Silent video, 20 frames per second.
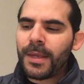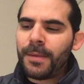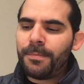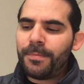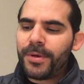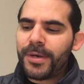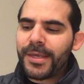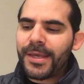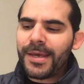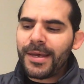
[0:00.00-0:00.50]

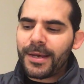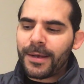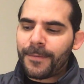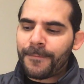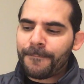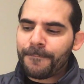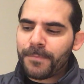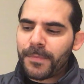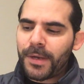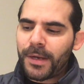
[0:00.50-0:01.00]
But yeah,
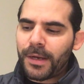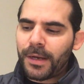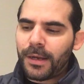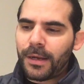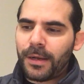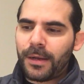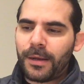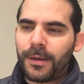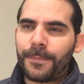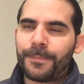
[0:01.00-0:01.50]

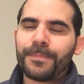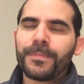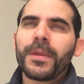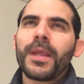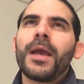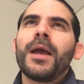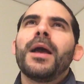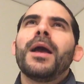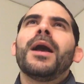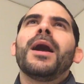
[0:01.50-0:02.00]

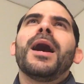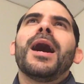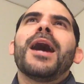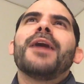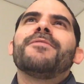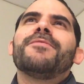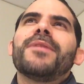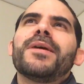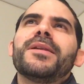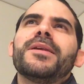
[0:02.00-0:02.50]

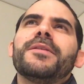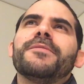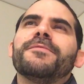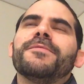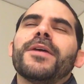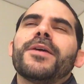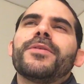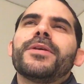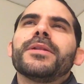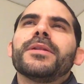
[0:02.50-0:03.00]
I find it
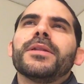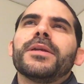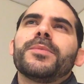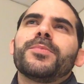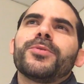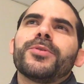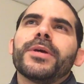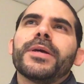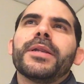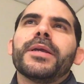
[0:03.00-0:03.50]
very
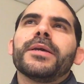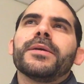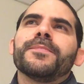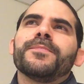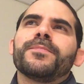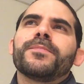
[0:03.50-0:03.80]
liberating